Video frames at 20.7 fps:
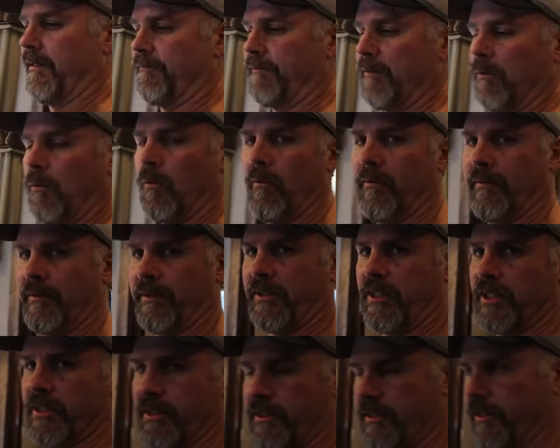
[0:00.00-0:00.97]
if you
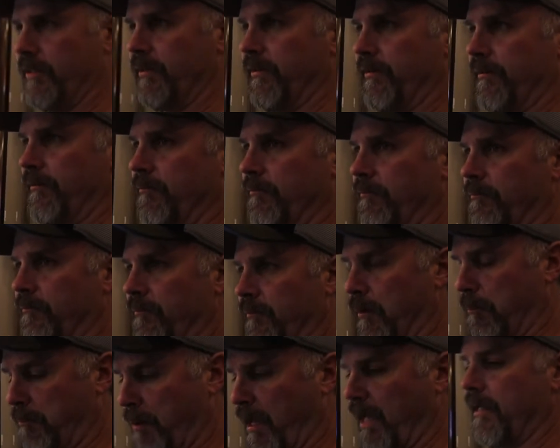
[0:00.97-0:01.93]
just,
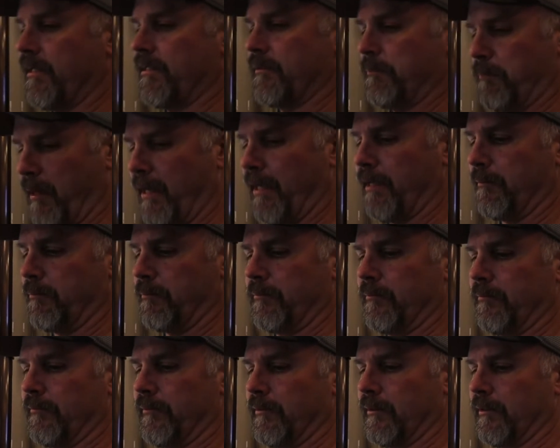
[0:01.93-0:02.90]
the PEX pipe
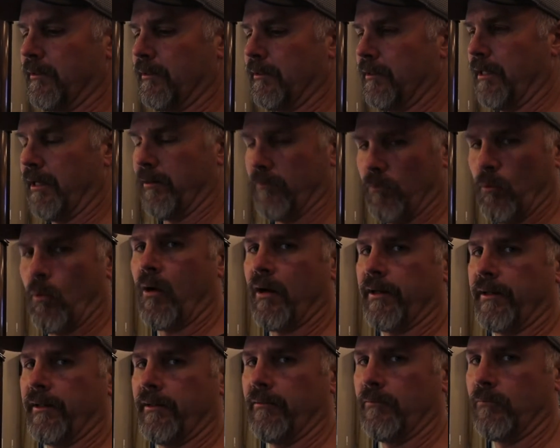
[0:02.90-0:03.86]
and
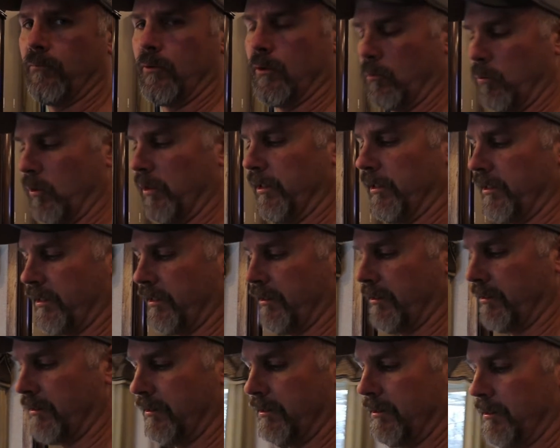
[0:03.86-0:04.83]
water will work,
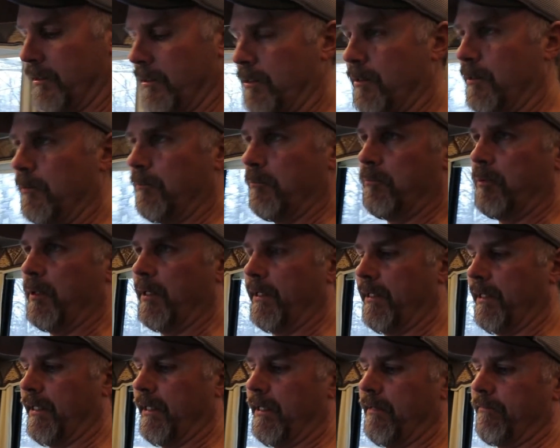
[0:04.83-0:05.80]

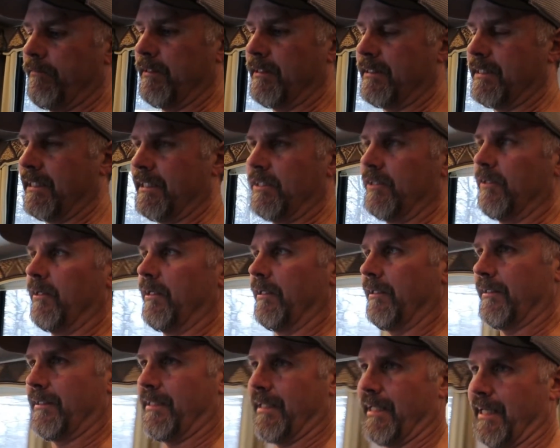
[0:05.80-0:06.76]
but even to
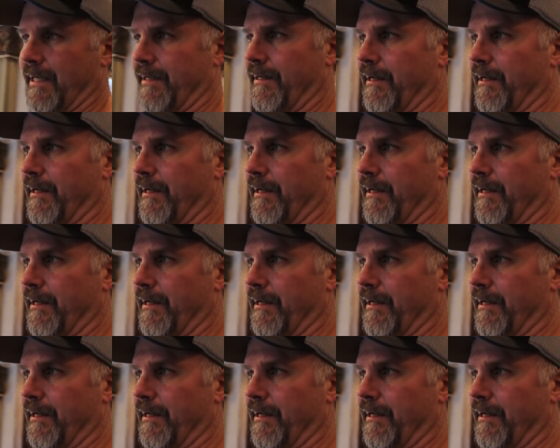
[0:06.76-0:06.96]
get it